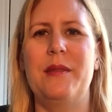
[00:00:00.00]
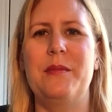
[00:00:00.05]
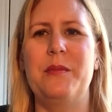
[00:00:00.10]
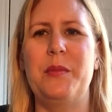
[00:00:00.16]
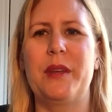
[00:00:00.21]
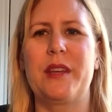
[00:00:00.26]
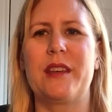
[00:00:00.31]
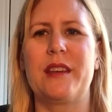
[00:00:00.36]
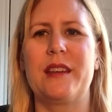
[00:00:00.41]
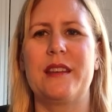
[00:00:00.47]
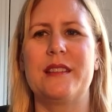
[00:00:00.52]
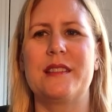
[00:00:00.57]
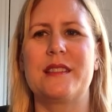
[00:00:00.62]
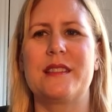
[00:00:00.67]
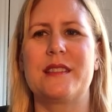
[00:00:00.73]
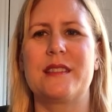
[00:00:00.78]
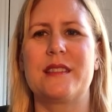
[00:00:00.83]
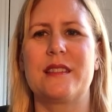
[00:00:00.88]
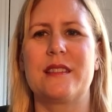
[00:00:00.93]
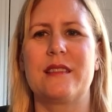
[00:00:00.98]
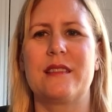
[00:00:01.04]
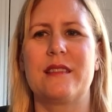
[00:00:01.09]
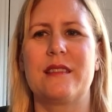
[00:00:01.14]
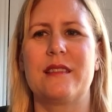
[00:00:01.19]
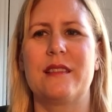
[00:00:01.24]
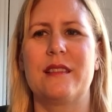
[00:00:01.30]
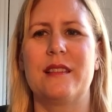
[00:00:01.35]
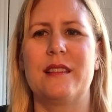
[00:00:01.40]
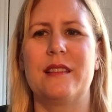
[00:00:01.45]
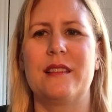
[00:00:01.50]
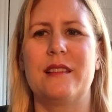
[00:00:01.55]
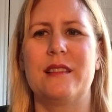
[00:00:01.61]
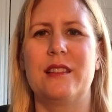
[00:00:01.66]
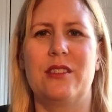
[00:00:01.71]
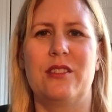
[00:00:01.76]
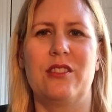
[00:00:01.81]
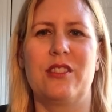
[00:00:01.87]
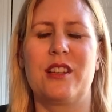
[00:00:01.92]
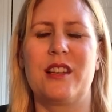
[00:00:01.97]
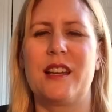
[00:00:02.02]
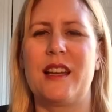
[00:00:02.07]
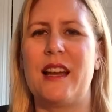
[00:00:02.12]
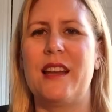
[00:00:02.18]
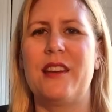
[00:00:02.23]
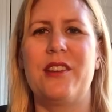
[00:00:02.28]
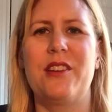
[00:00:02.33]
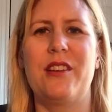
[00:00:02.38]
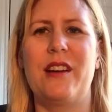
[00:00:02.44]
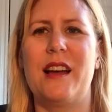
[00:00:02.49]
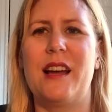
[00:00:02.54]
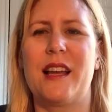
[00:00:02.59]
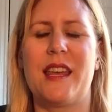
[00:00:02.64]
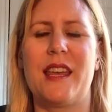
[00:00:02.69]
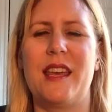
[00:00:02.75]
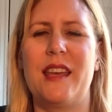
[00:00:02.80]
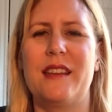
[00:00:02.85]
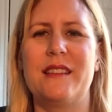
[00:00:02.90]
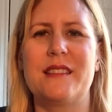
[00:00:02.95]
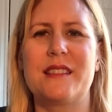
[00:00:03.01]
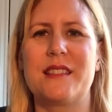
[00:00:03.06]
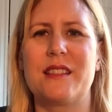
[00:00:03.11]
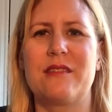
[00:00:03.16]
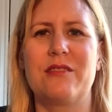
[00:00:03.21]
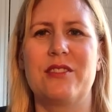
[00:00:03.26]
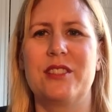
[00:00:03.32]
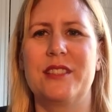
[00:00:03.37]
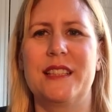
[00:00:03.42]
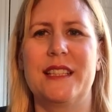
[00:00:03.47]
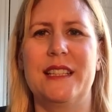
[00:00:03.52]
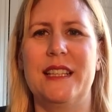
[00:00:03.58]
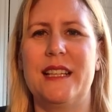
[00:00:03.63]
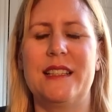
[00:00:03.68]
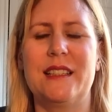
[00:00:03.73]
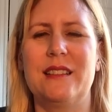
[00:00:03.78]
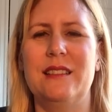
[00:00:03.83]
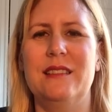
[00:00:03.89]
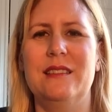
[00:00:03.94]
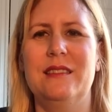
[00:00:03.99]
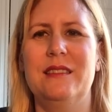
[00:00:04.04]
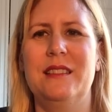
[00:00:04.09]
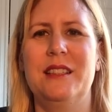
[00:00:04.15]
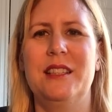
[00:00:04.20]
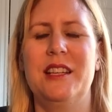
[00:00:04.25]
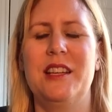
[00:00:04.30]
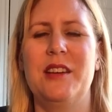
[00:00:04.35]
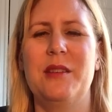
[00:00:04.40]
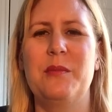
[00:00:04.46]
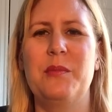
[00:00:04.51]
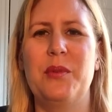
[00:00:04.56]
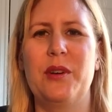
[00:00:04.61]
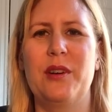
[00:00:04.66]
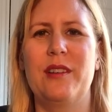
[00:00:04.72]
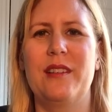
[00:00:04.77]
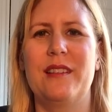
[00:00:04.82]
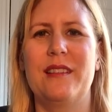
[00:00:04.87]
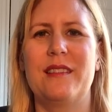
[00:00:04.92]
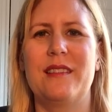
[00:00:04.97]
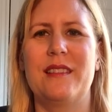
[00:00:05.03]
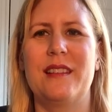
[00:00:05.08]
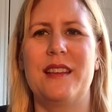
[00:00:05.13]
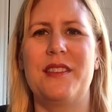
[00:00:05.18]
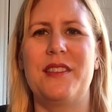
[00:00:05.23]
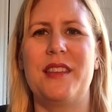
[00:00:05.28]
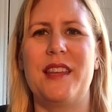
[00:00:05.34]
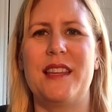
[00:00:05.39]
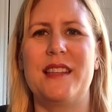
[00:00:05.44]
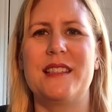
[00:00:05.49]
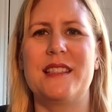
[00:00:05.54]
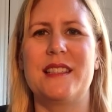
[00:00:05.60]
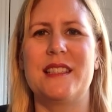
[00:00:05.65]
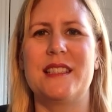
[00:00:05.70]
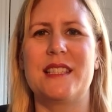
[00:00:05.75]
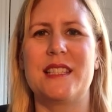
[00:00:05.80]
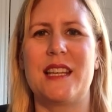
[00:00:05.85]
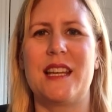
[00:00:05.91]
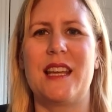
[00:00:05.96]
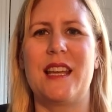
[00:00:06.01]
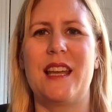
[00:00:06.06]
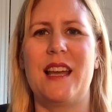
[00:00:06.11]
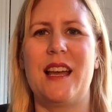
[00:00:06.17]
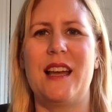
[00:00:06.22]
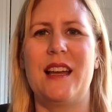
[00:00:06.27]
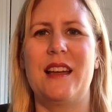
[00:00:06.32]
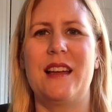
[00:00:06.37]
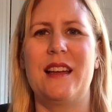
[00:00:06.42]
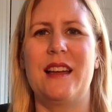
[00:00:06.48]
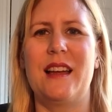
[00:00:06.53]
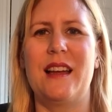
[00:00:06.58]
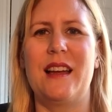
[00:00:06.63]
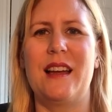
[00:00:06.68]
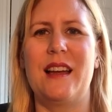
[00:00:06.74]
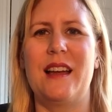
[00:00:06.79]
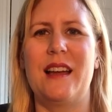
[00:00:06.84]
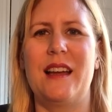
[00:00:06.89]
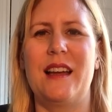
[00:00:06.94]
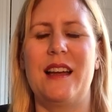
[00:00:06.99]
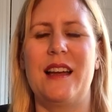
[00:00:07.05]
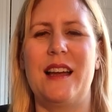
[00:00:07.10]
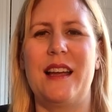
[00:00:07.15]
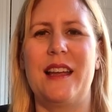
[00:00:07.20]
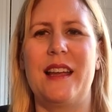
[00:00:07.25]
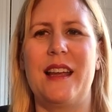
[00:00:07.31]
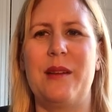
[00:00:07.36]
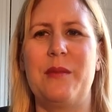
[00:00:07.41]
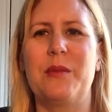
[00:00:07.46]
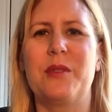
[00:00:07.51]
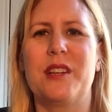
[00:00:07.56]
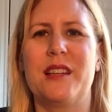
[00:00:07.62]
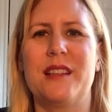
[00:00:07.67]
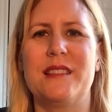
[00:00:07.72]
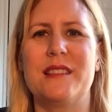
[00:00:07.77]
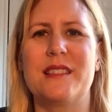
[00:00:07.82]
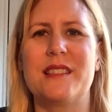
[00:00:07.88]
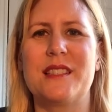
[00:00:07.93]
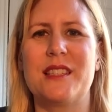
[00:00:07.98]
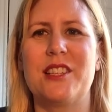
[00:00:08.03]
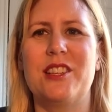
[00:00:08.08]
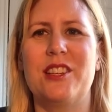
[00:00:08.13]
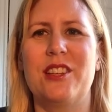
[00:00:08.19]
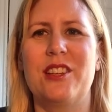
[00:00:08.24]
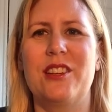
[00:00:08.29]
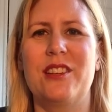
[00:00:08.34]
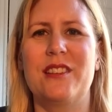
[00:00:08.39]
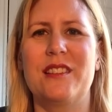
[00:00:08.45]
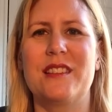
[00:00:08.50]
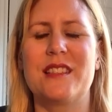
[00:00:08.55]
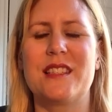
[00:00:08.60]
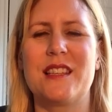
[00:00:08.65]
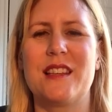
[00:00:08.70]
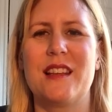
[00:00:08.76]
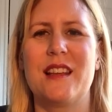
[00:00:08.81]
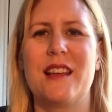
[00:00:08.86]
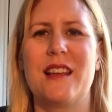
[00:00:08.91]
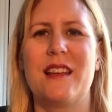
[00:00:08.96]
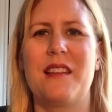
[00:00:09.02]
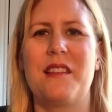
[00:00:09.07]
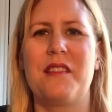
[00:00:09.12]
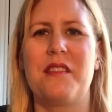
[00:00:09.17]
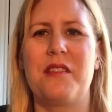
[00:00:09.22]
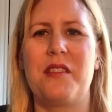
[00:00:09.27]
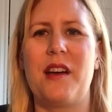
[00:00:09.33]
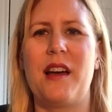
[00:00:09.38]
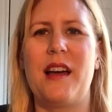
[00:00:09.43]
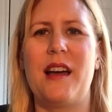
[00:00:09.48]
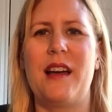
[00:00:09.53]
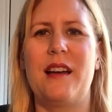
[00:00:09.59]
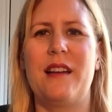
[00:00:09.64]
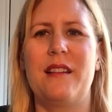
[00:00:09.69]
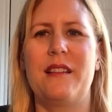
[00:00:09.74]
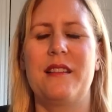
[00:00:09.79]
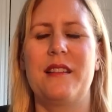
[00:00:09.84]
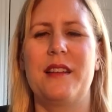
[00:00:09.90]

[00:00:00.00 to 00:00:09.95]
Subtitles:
because, look, I know our kids are only little, but at the end of the day, I am concerned that